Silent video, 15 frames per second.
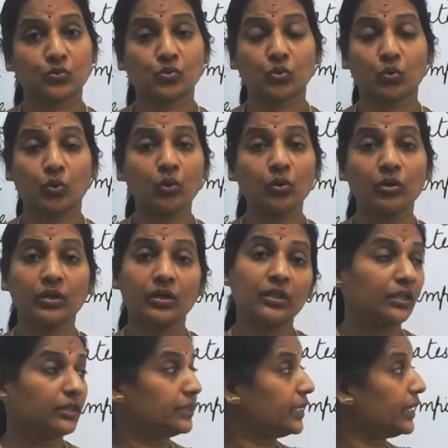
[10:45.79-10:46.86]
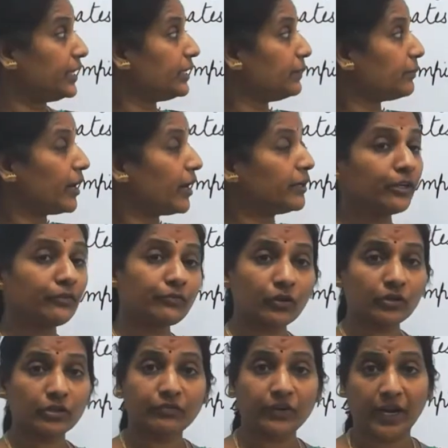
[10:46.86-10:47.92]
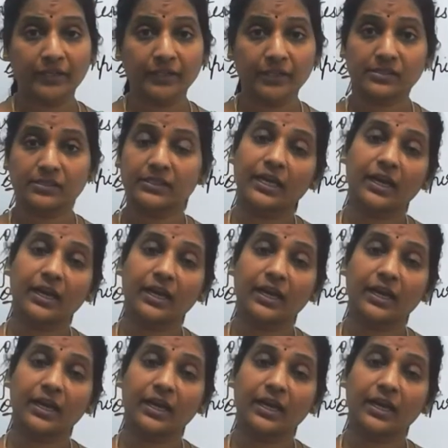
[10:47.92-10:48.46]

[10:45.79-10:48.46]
So they demanded for the finest,